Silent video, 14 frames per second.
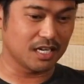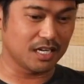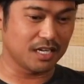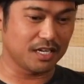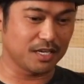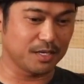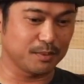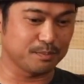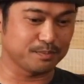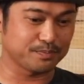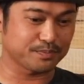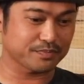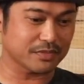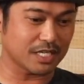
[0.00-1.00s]

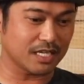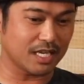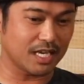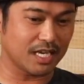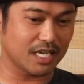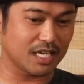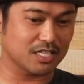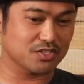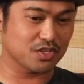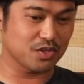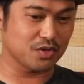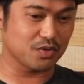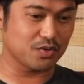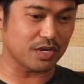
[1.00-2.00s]

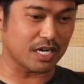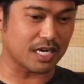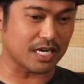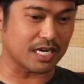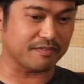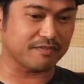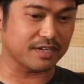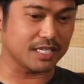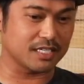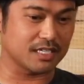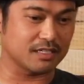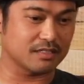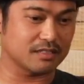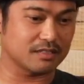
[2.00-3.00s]
And so I
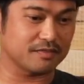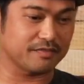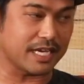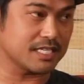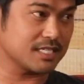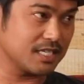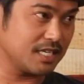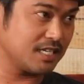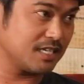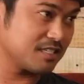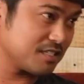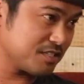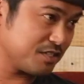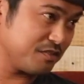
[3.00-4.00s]
find it
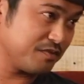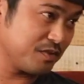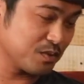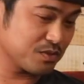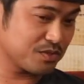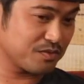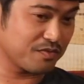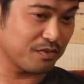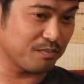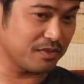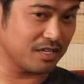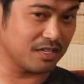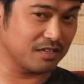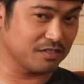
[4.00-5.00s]
fascinating to see folks
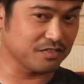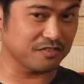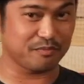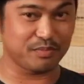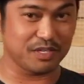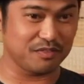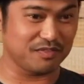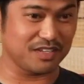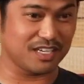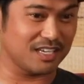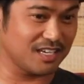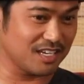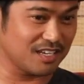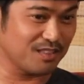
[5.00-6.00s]
from the hills of
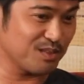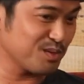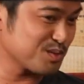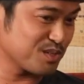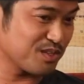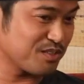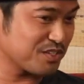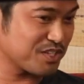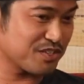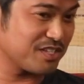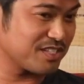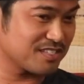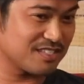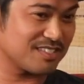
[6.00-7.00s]
PV and those on
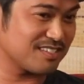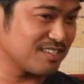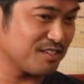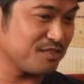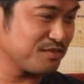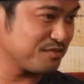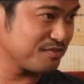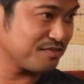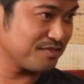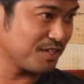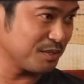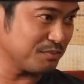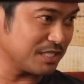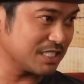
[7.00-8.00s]
the streets
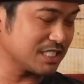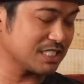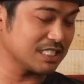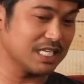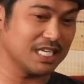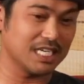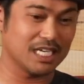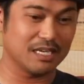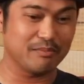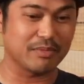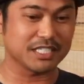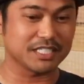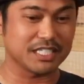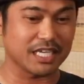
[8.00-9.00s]
of Long Beach
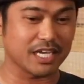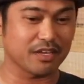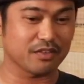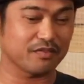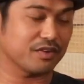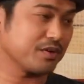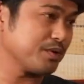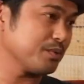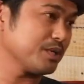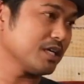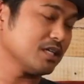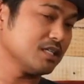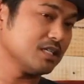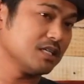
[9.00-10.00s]
meshing together
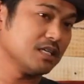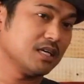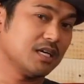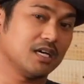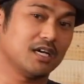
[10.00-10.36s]
very well.